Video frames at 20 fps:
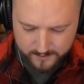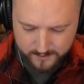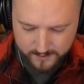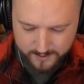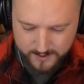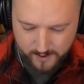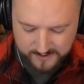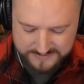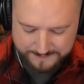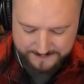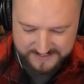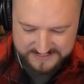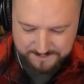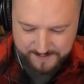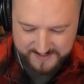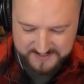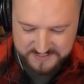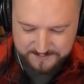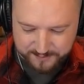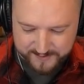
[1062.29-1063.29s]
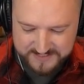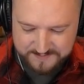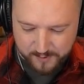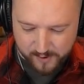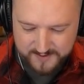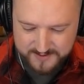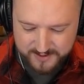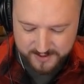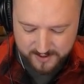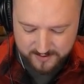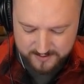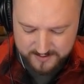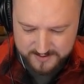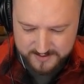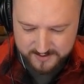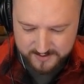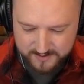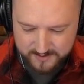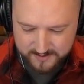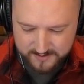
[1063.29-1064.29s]
Guards up in this business, please, boys and
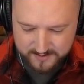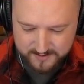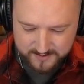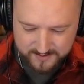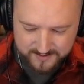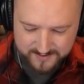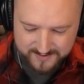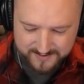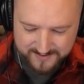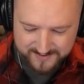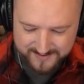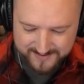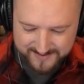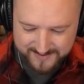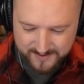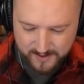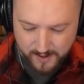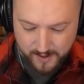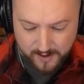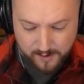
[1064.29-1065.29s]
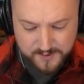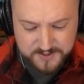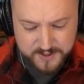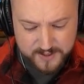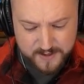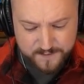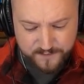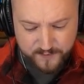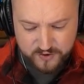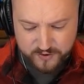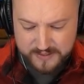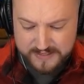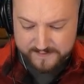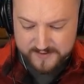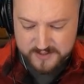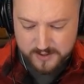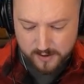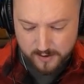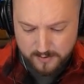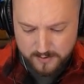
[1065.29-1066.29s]
girls. Oh, he's got an Infernal Dragon of
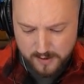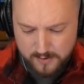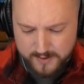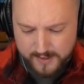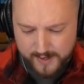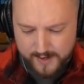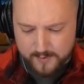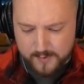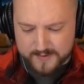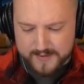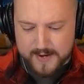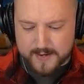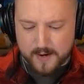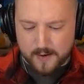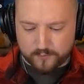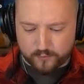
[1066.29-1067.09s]
his own. Okay, where'd that come